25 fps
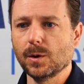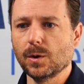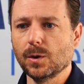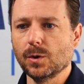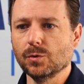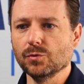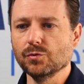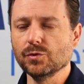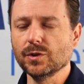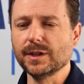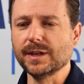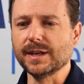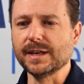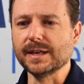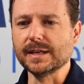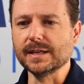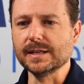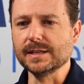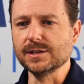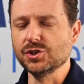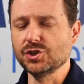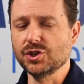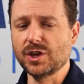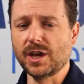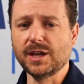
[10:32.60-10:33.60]
really
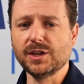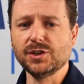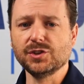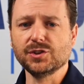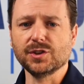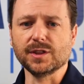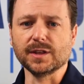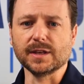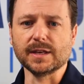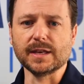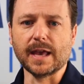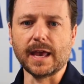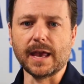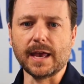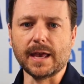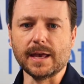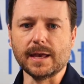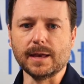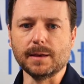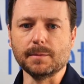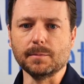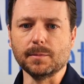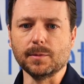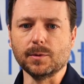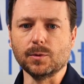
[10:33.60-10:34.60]
change the
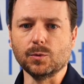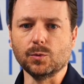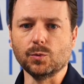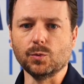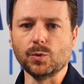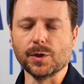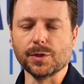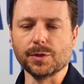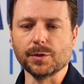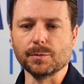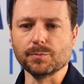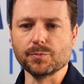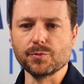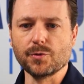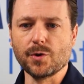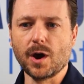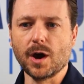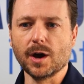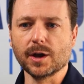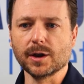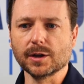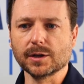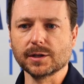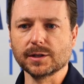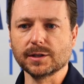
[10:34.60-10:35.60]
game with a
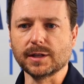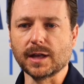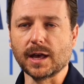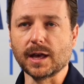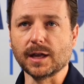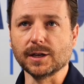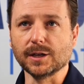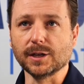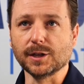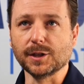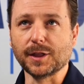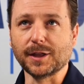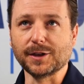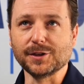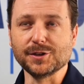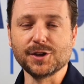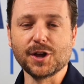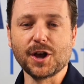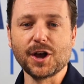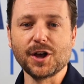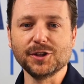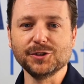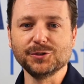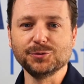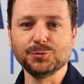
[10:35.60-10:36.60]
product that
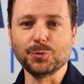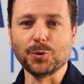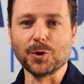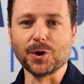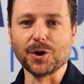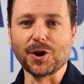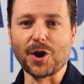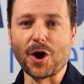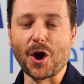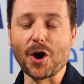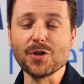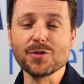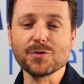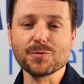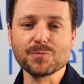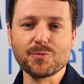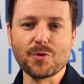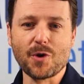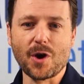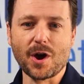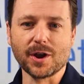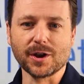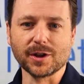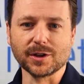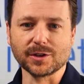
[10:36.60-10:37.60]
does what other
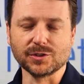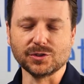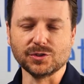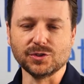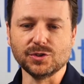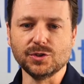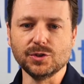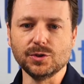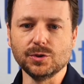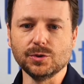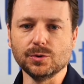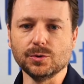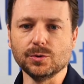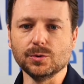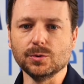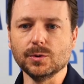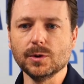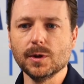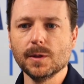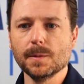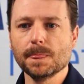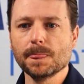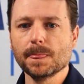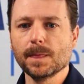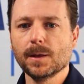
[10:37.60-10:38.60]
products do,
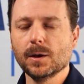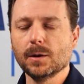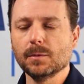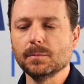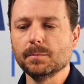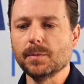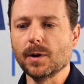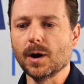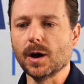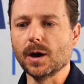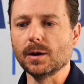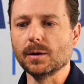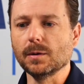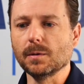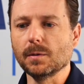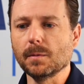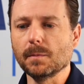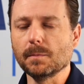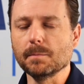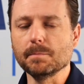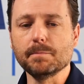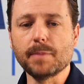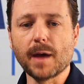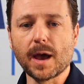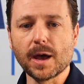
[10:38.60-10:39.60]
but
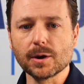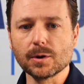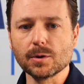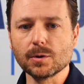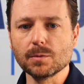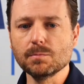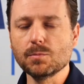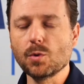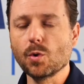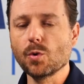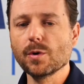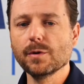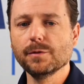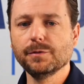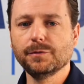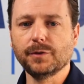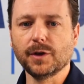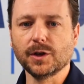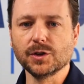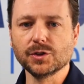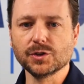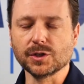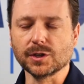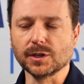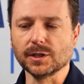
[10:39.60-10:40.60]
better, more
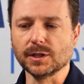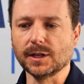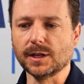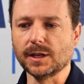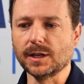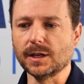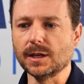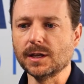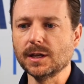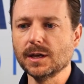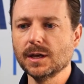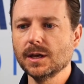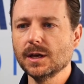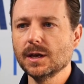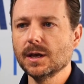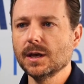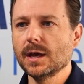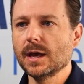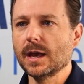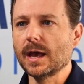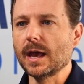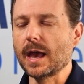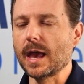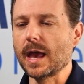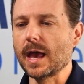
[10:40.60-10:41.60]
efficiently,
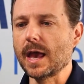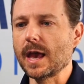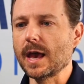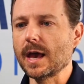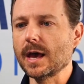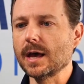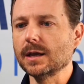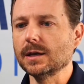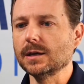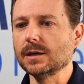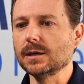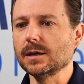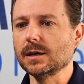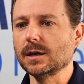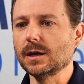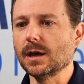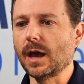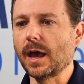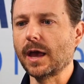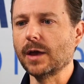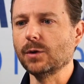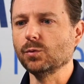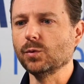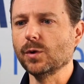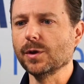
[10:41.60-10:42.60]
and
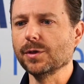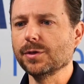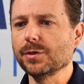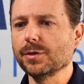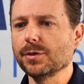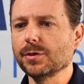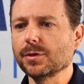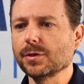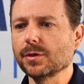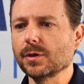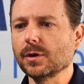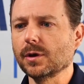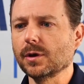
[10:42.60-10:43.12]
with